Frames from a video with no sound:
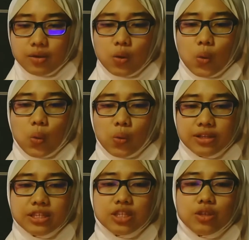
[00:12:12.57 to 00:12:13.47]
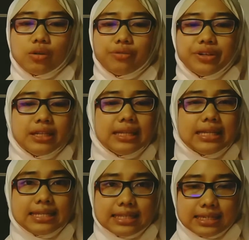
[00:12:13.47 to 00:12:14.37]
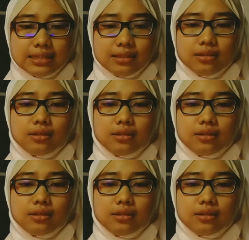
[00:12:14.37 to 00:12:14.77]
once you already listen the